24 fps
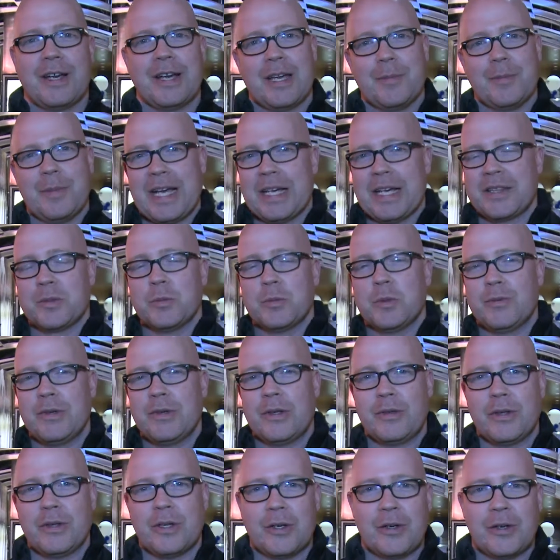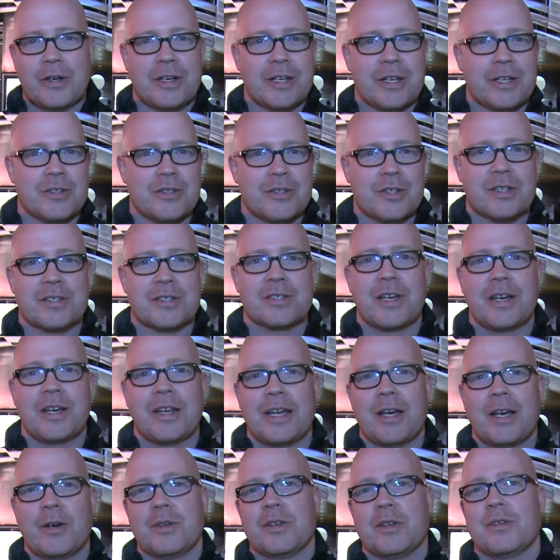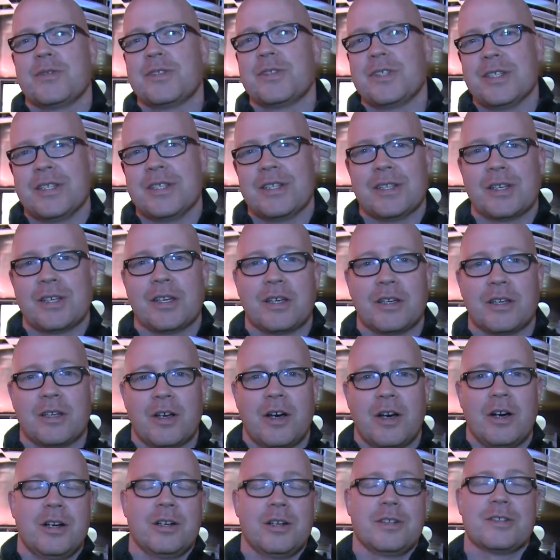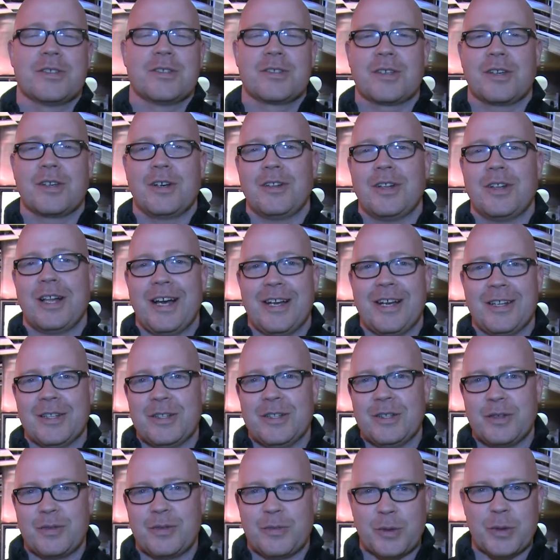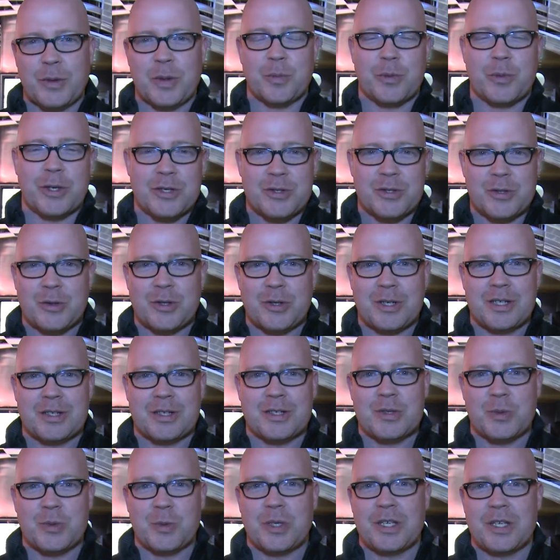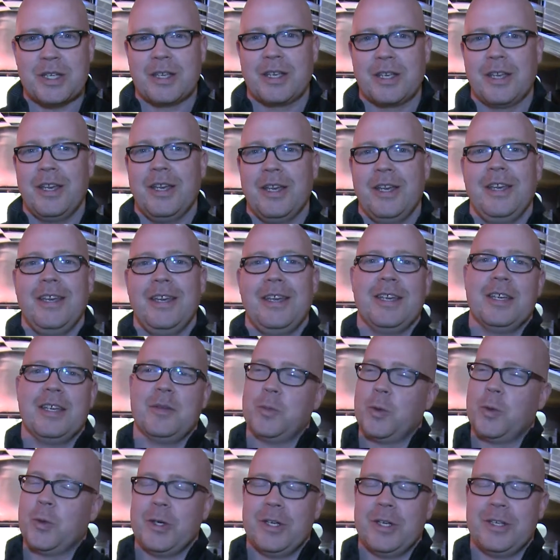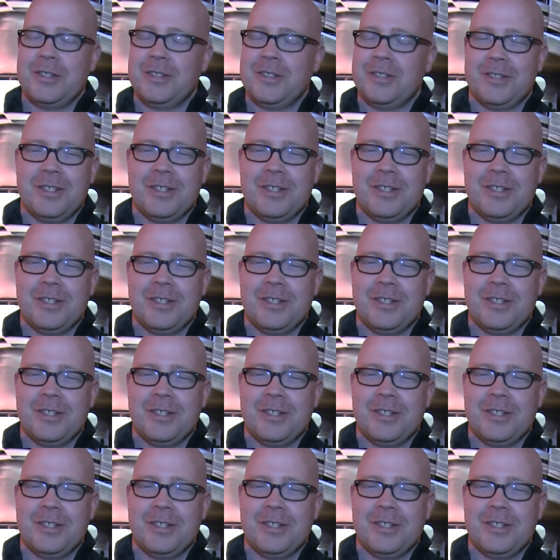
I am at the movie theater, and I just got out of seeing Kong: Skull Island for the press screening this week, and boy,